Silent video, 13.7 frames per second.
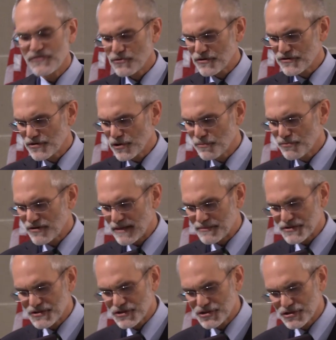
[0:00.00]
put forth no
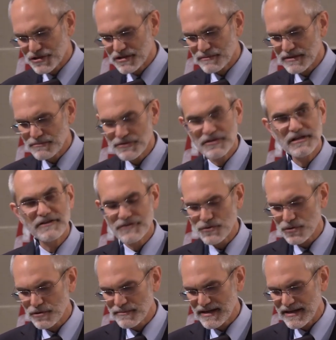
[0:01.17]
proposition to be believed
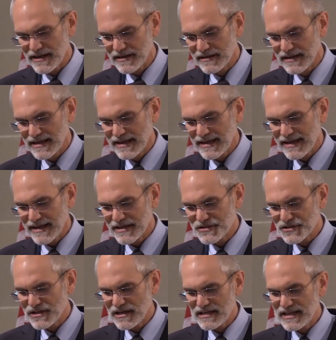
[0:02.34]
or obeyed.
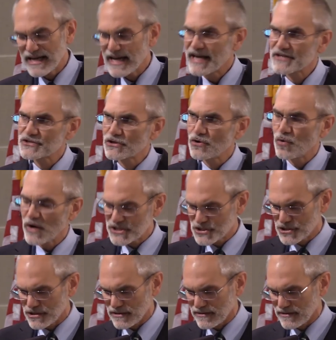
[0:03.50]
Instead, he asked a
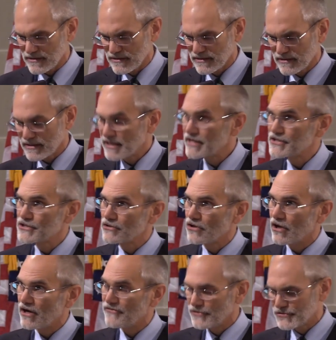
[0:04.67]
question Is it
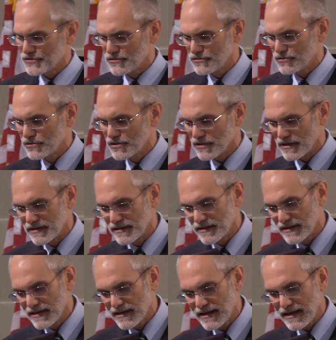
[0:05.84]
lawful to do
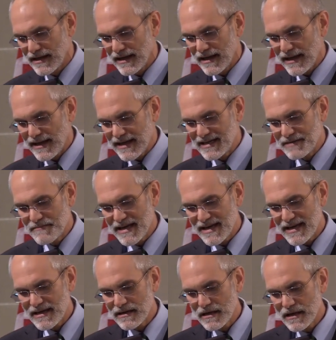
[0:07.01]
good? And he
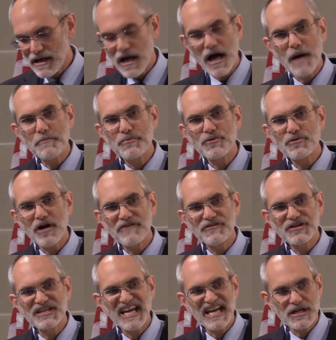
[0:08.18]
made a
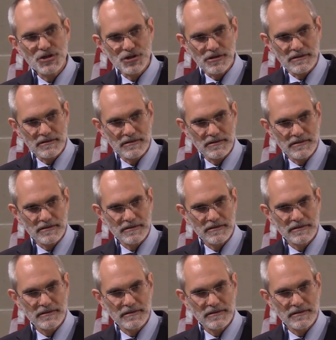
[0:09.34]
provocation.